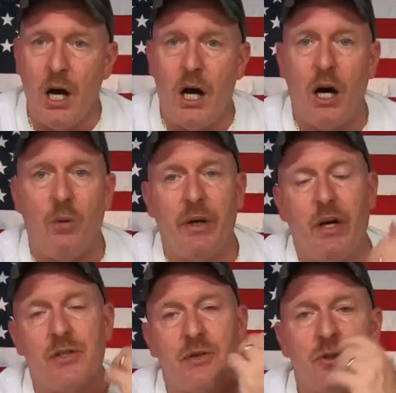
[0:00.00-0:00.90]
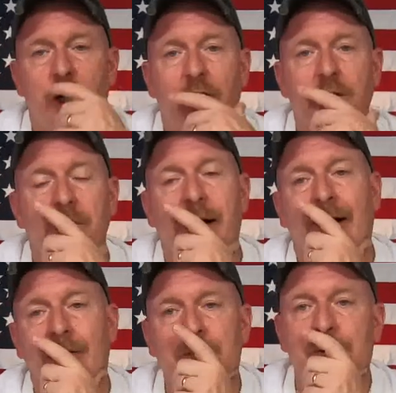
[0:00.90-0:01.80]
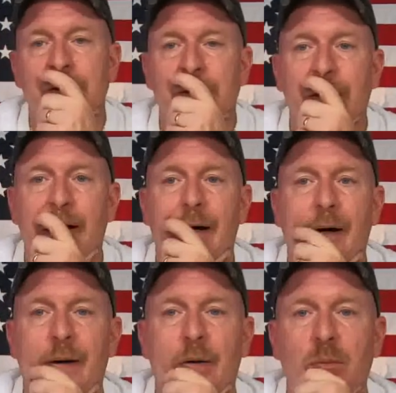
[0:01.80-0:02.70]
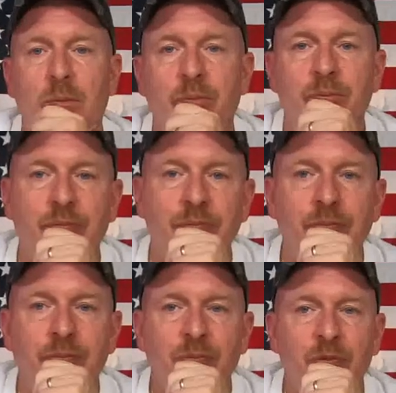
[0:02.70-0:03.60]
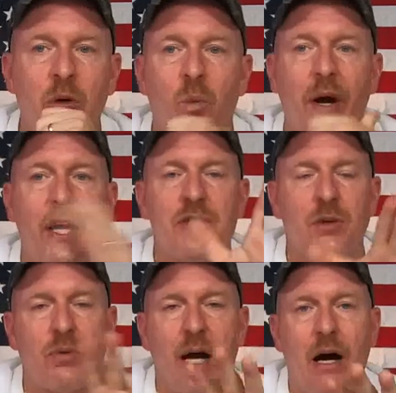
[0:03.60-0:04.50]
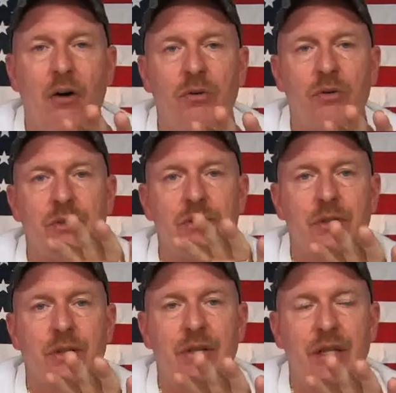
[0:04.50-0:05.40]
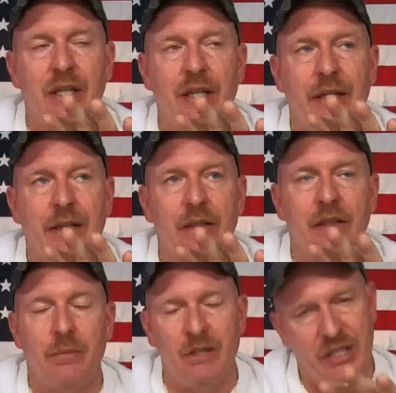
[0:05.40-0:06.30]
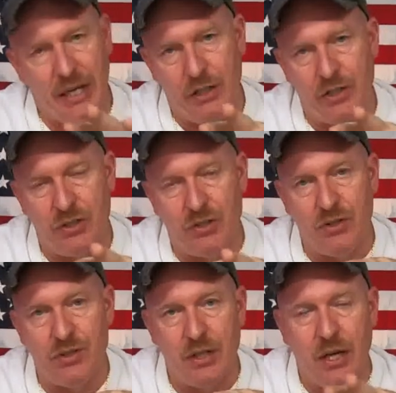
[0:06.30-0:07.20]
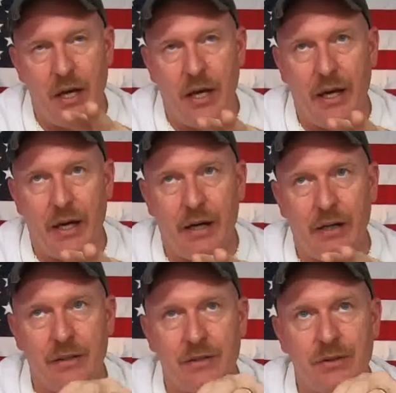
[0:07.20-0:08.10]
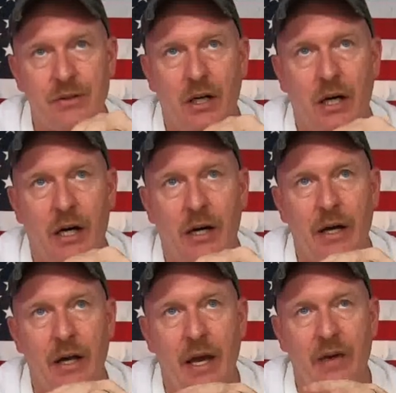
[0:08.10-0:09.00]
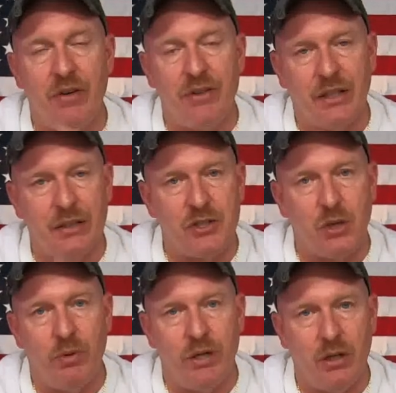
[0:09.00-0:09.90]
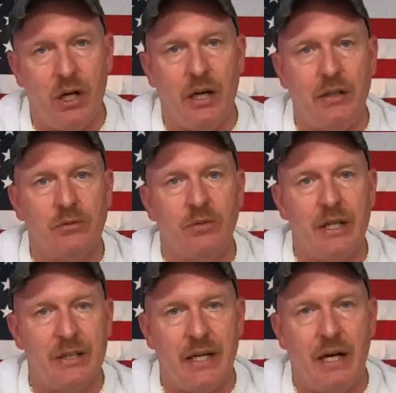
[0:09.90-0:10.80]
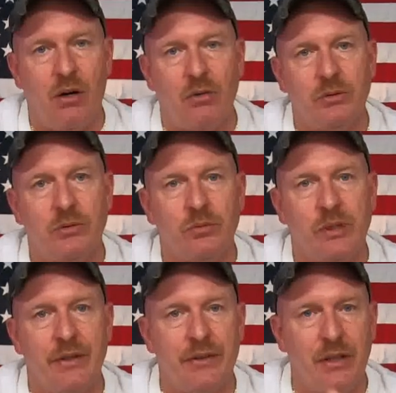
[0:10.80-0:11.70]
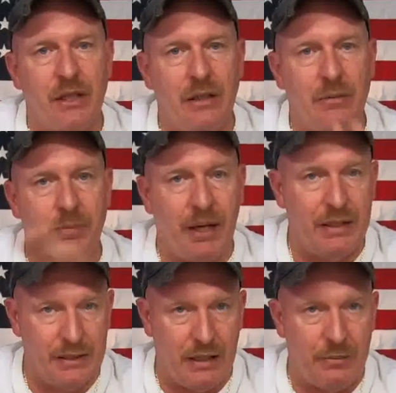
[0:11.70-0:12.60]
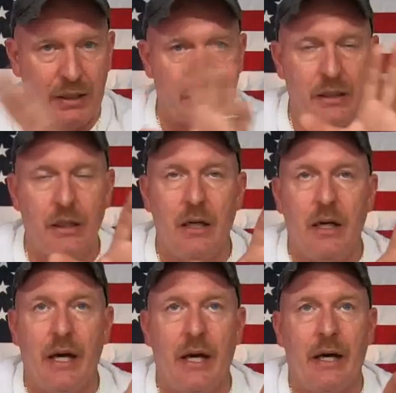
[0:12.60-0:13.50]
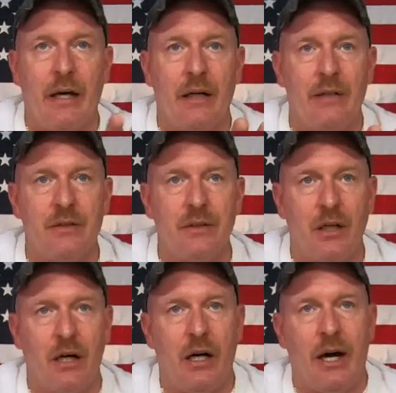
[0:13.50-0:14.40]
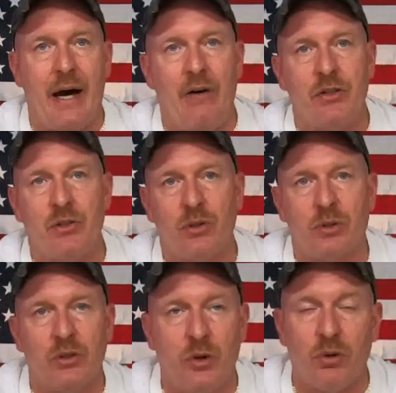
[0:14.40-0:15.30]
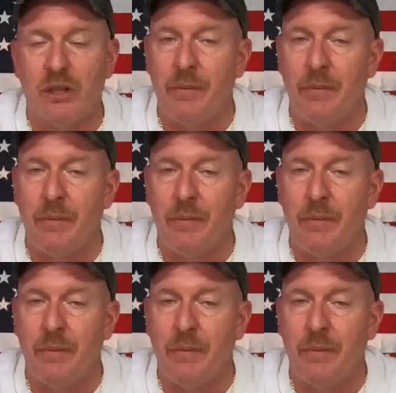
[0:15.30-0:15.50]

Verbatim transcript: Uh, we also talked about um, ways around the limitations and uh, everything that's going on right now with the pandemic, and uh, how you're you're